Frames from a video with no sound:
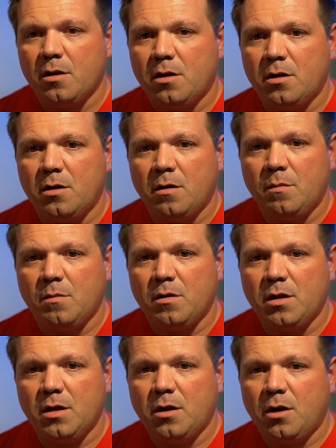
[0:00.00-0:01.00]
um,
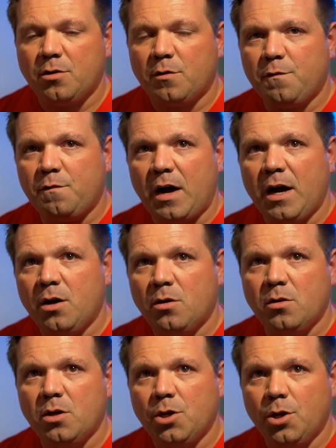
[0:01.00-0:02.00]
under File,
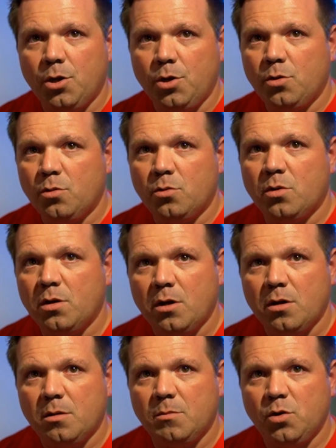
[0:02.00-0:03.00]
New,
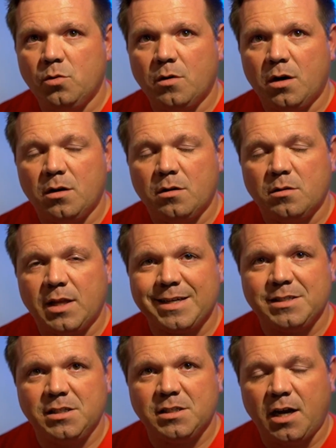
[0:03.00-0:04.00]
New uh,
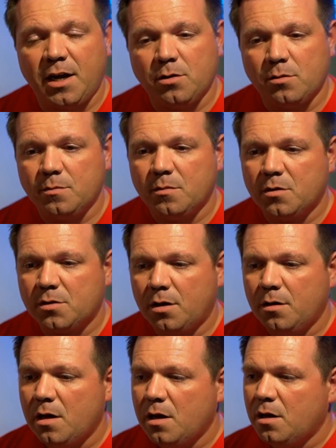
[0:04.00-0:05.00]
Legacy Title. Okay.
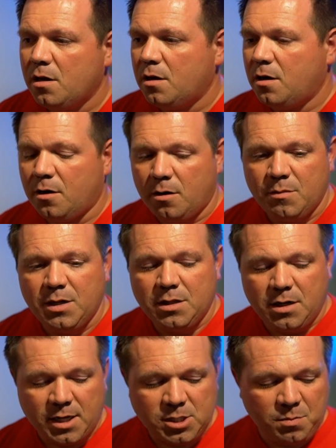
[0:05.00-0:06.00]
Um, in the
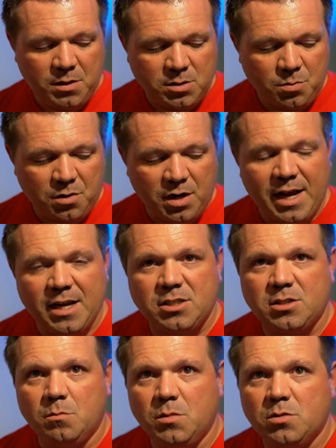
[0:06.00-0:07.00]
next piece, we're going to add
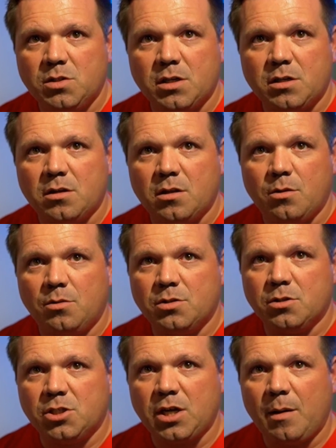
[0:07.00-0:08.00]
some music, learn to
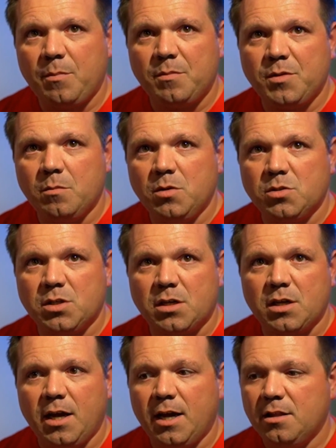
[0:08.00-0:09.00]
chop up the
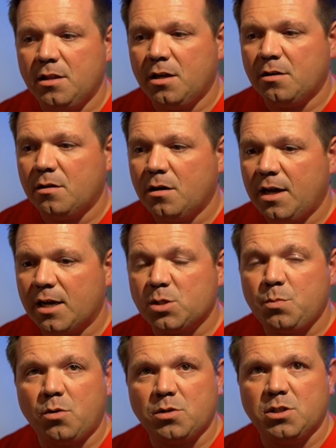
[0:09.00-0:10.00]
music, and then
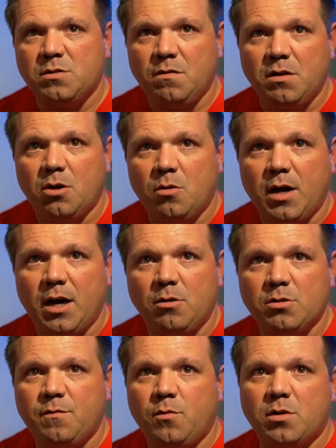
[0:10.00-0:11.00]
export this video
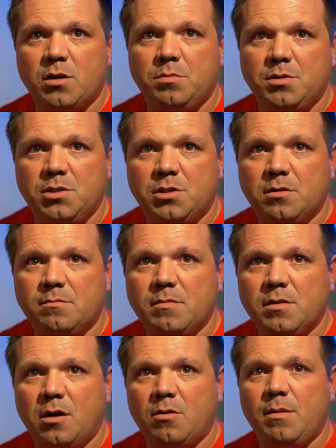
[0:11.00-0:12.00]
out for completion.
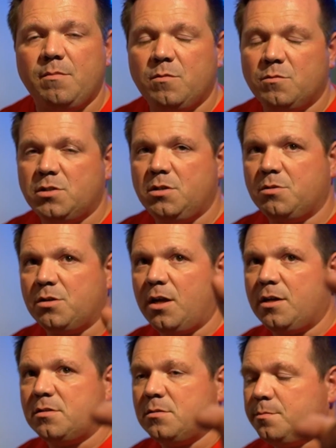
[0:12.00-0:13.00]
All right, we'll see you in
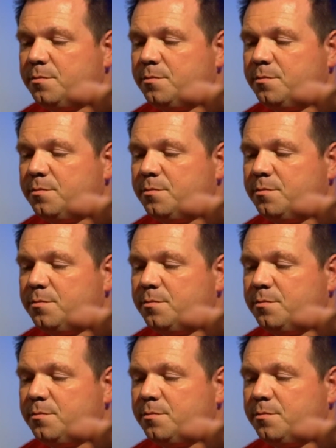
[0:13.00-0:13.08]
class.